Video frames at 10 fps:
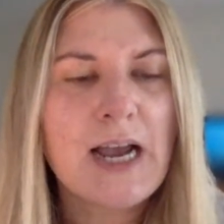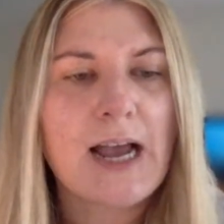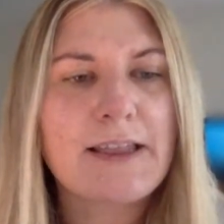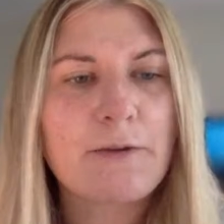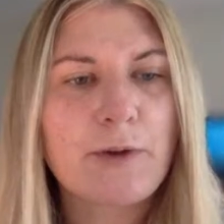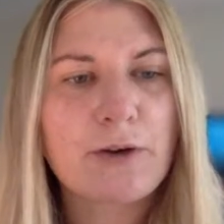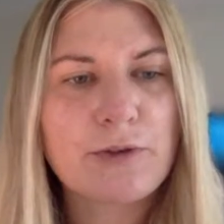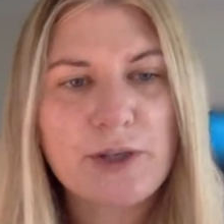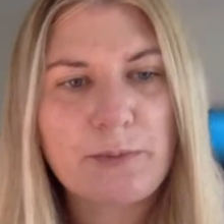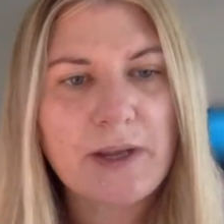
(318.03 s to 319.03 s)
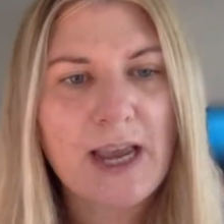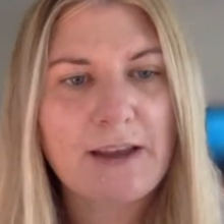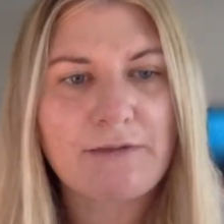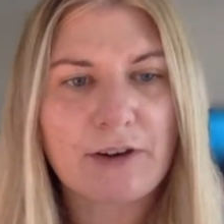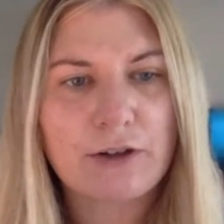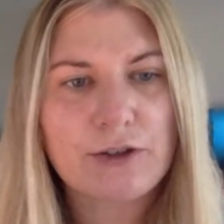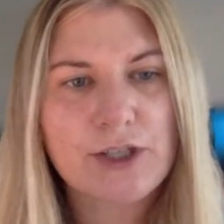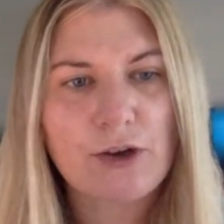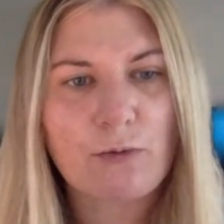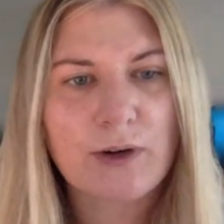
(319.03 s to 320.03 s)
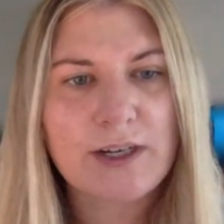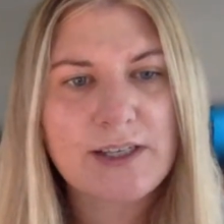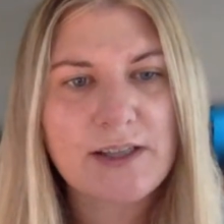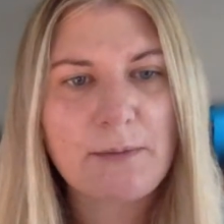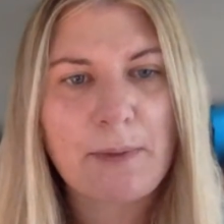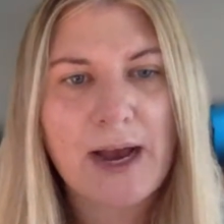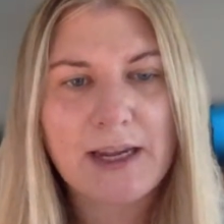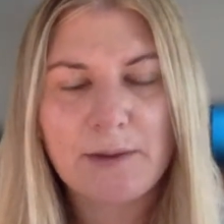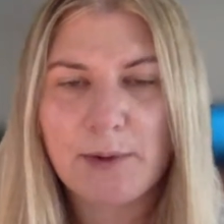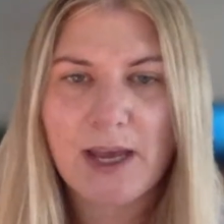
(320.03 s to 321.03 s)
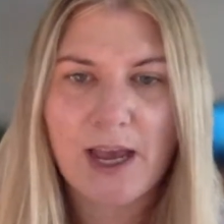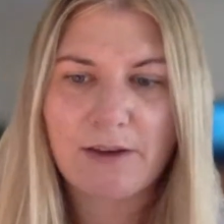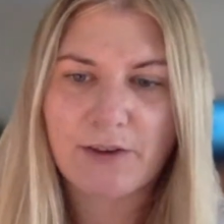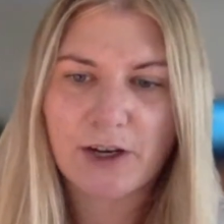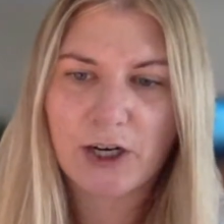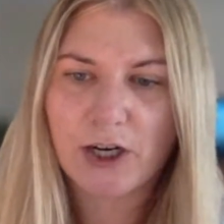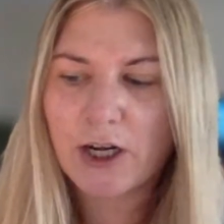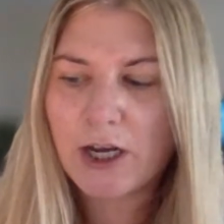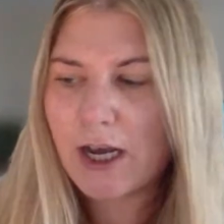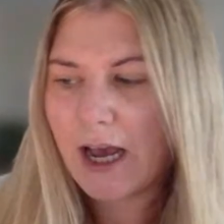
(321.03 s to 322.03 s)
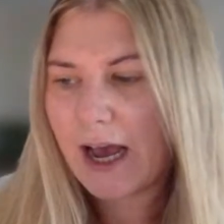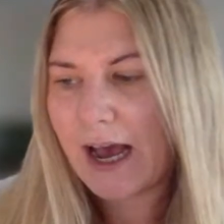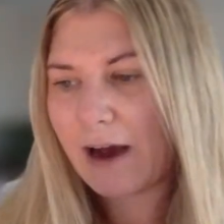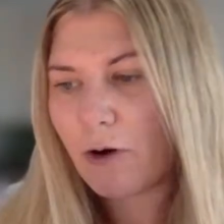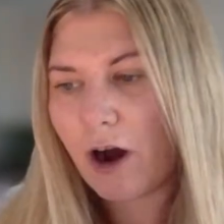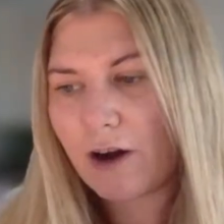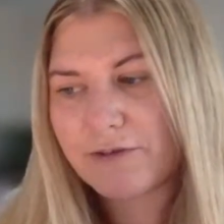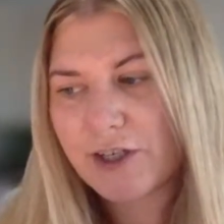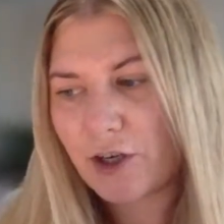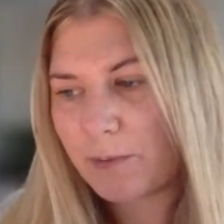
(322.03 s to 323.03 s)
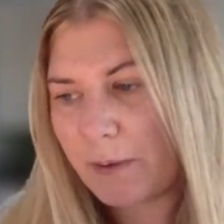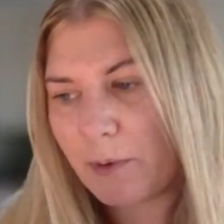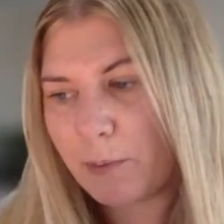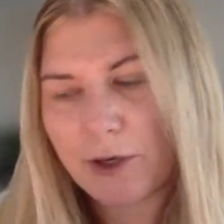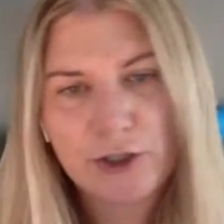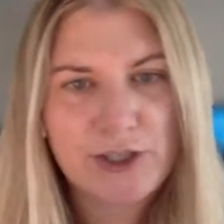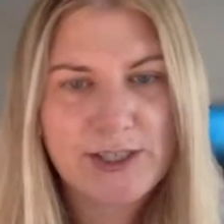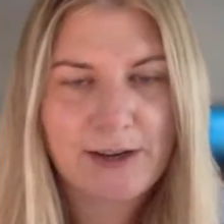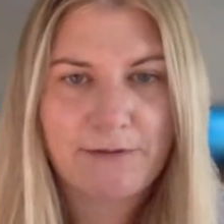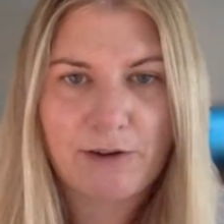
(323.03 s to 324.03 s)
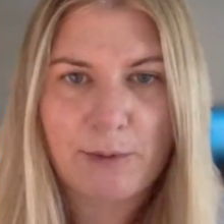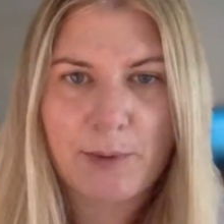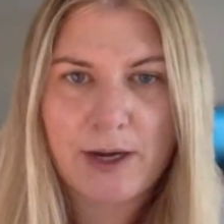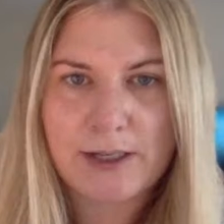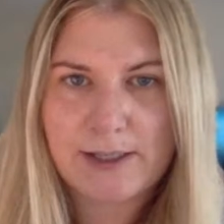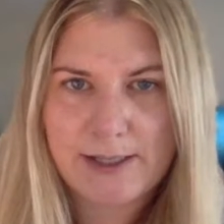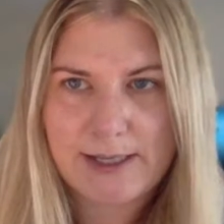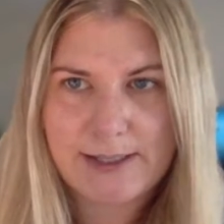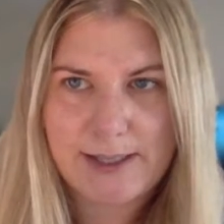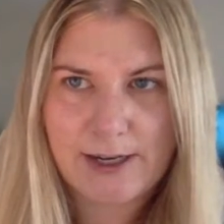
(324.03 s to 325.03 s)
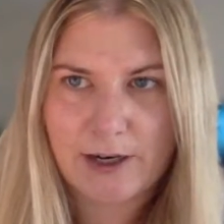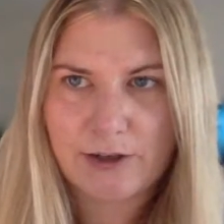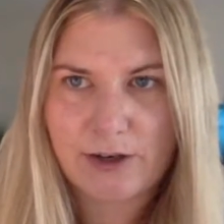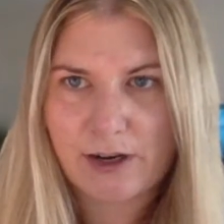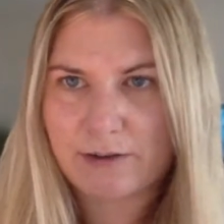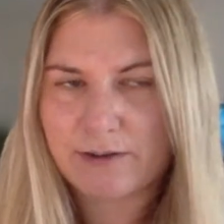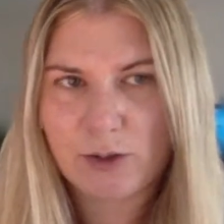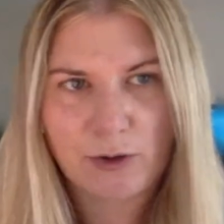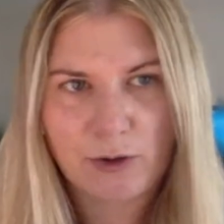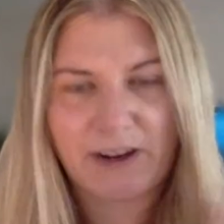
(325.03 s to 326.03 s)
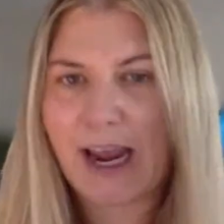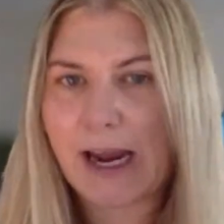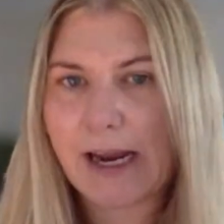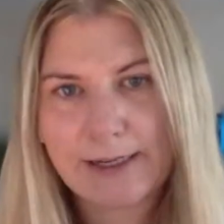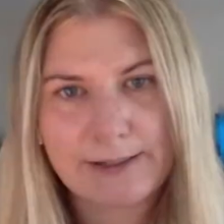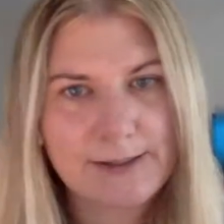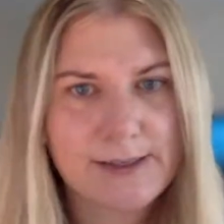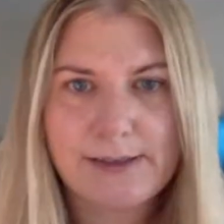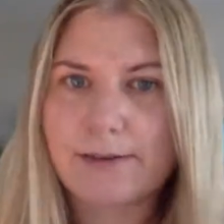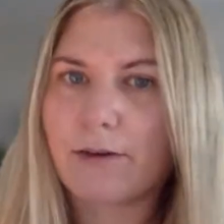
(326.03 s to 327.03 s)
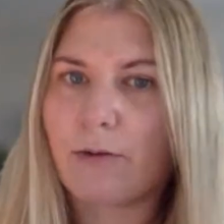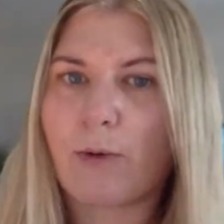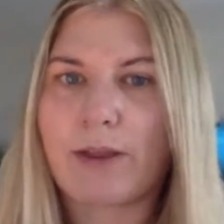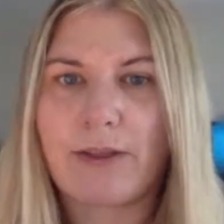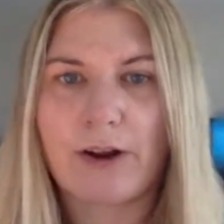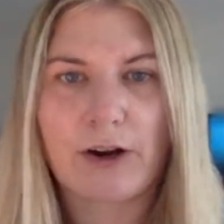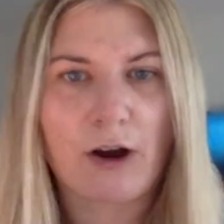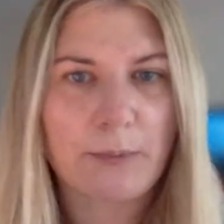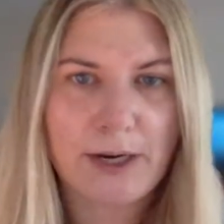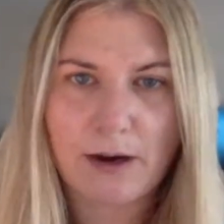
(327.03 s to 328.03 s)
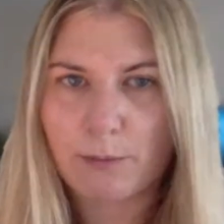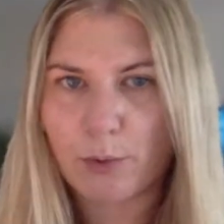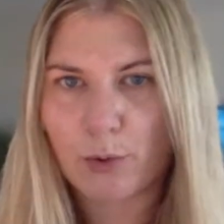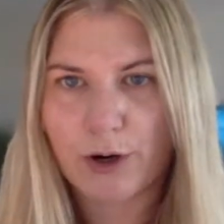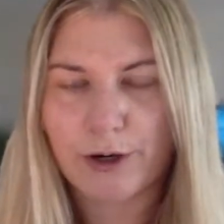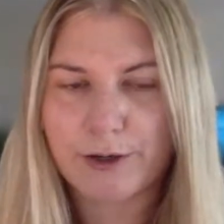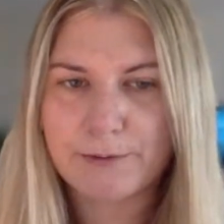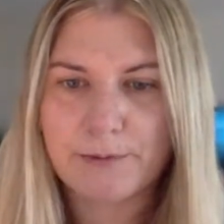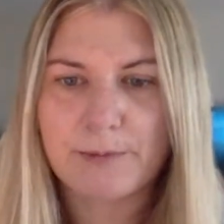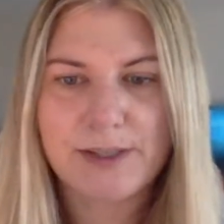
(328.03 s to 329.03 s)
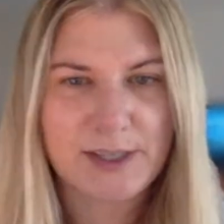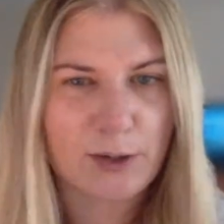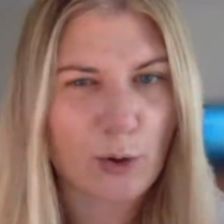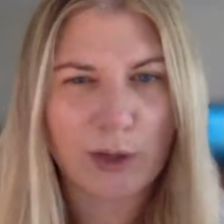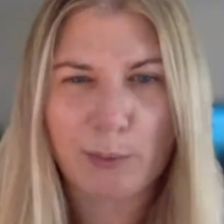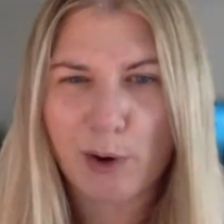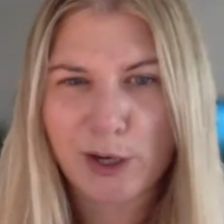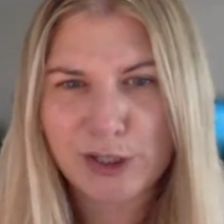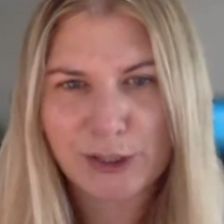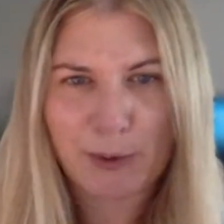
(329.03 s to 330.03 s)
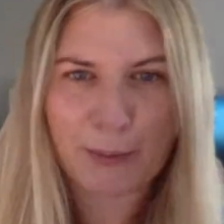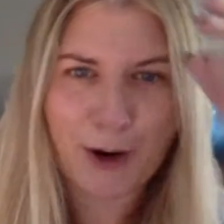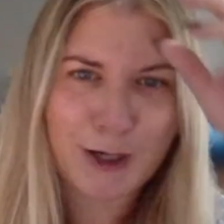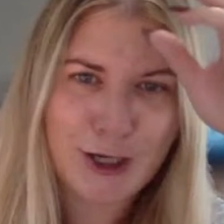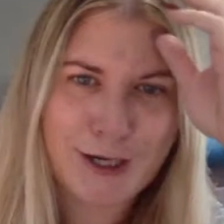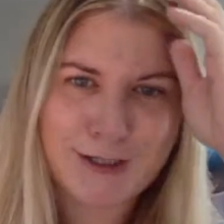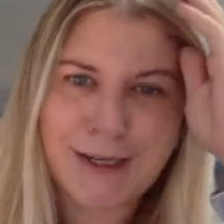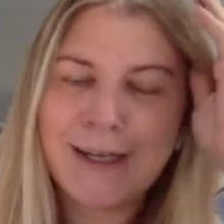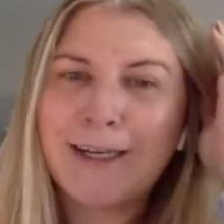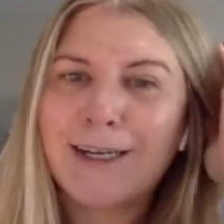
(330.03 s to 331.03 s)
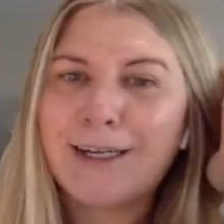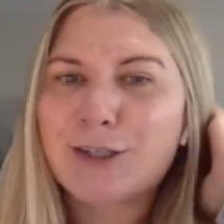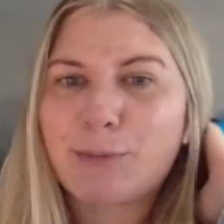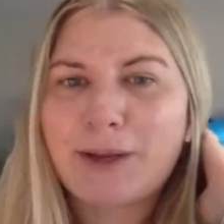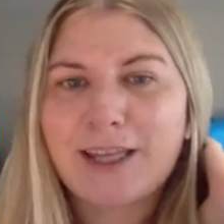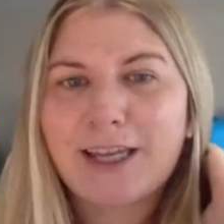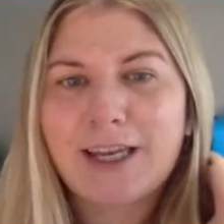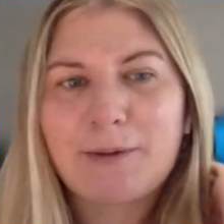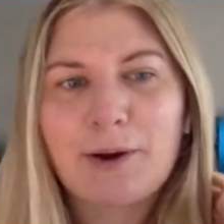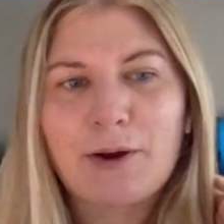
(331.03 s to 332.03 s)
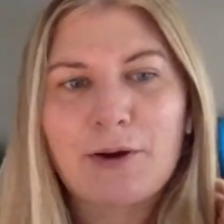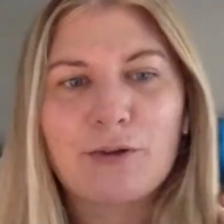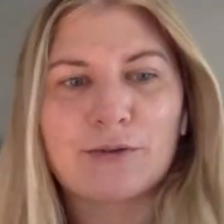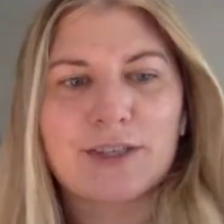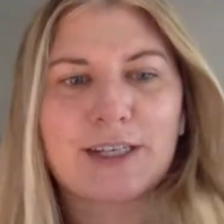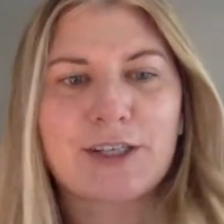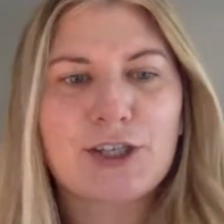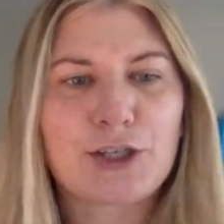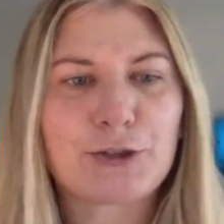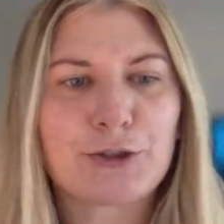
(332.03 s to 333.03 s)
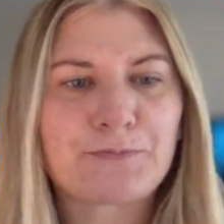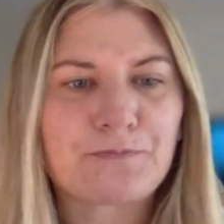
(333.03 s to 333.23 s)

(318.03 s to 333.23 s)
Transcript: And then we go into behavioral. So, what is the buying behavior? How often are people purchasing from us? Is there a sort of cadence when they're coming on board? Is it only project by project? So, be thinking about all those things too.